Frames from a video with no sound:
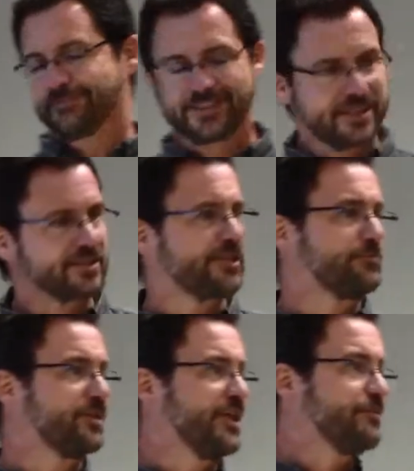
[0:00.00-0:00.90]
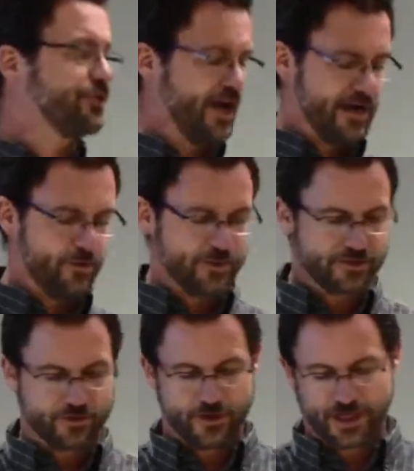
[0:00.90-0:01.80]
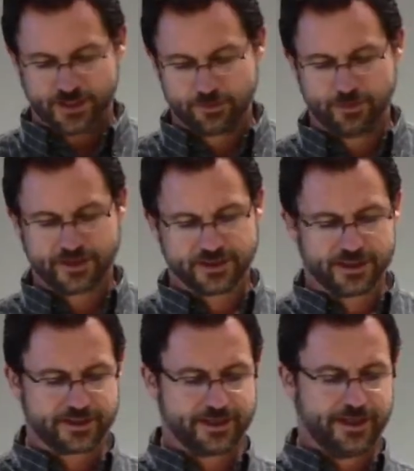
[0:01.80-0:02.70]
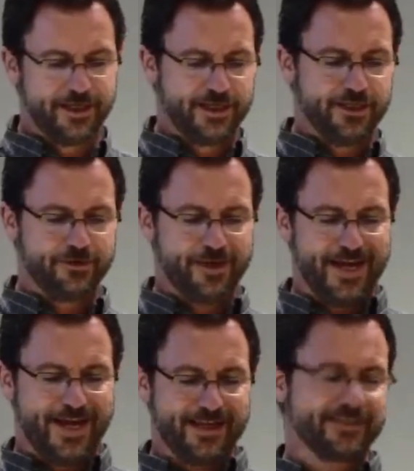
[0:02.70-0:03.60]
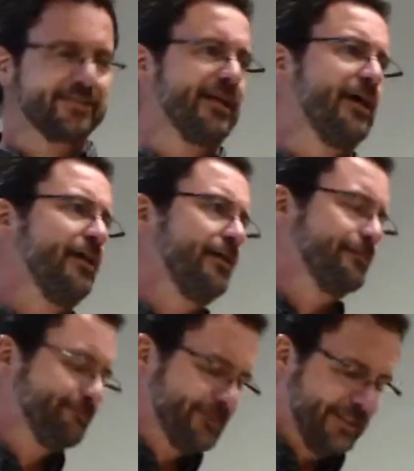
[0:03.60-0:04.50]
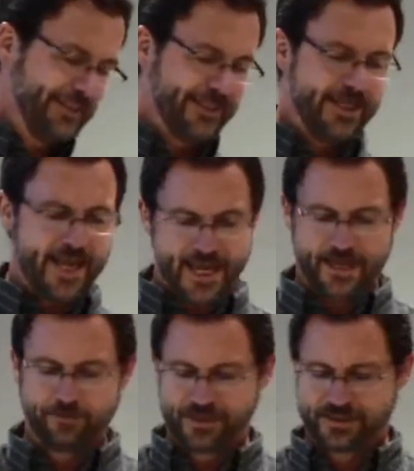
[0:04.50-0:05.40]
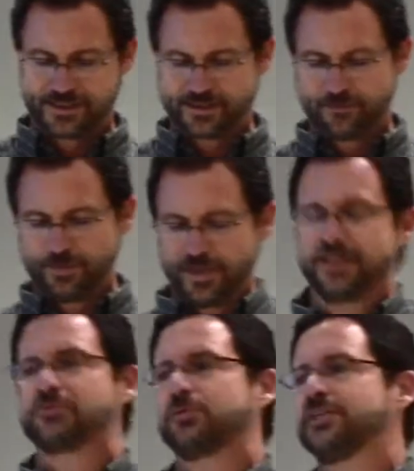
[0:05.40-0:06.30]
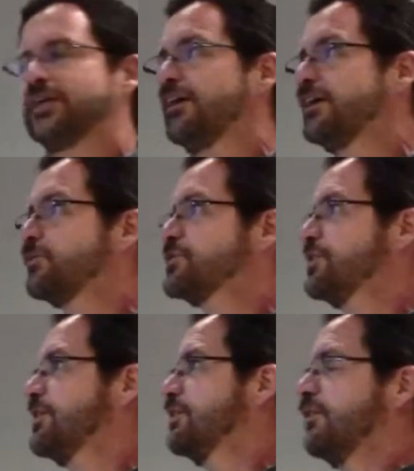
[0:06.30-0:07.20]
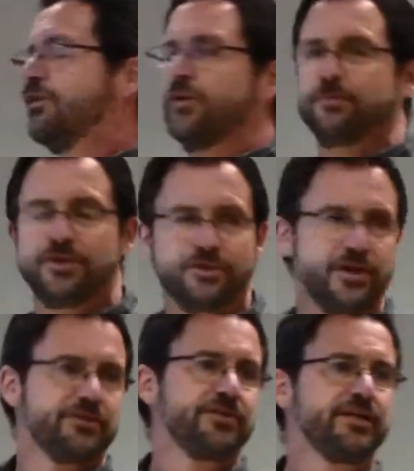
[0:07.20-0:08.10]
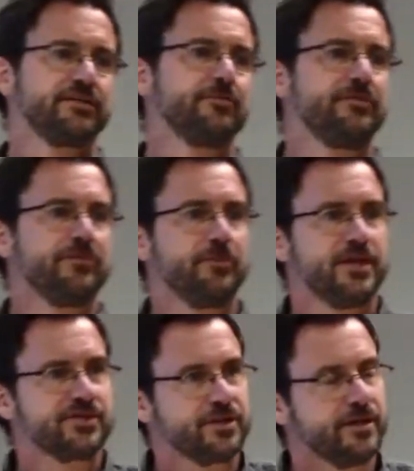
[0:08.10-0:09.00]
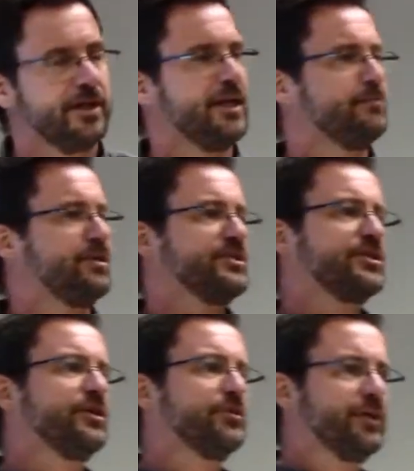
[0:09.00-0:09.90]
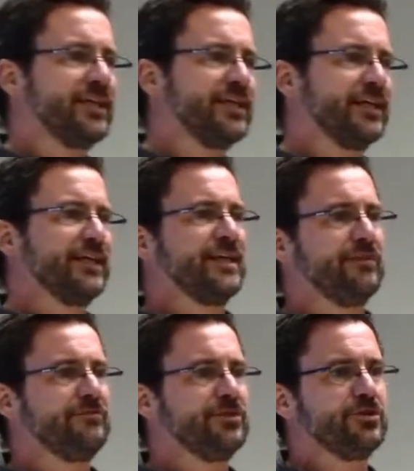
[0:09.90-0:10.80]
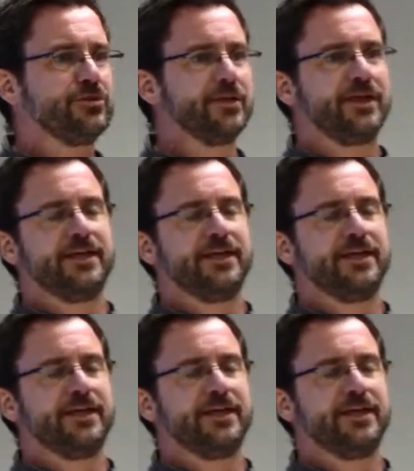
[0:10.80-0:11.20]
system to keep track of what's going on in your business. You know, Excel can be a system, but it doesn't really tell you what you need to know. I mean, you're entering some information, but is it going to really give you